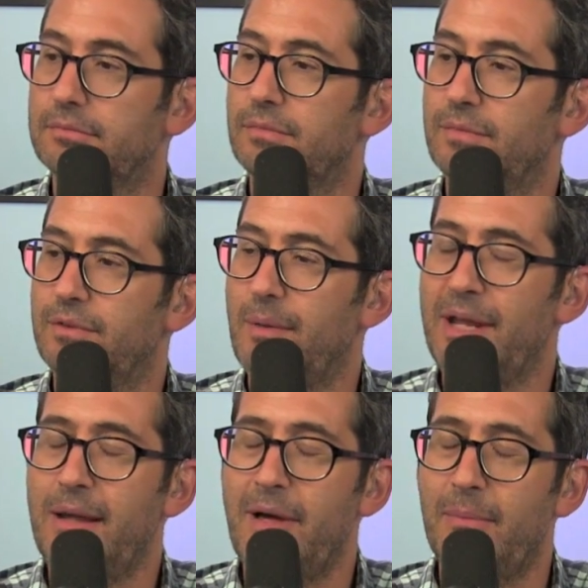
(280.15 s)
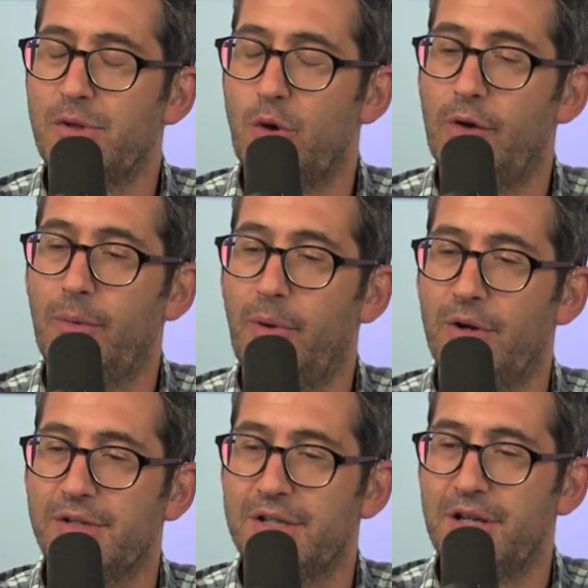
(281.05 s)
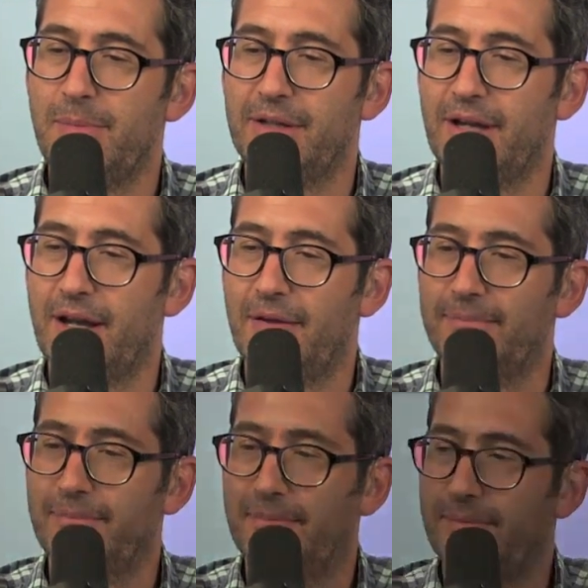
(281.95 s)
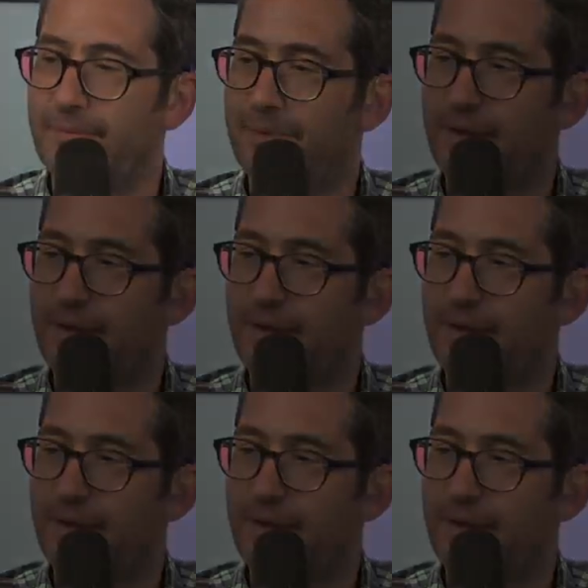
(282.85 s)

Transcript: Send me an email, majorityreporters at gmail.com. It, I love your show. All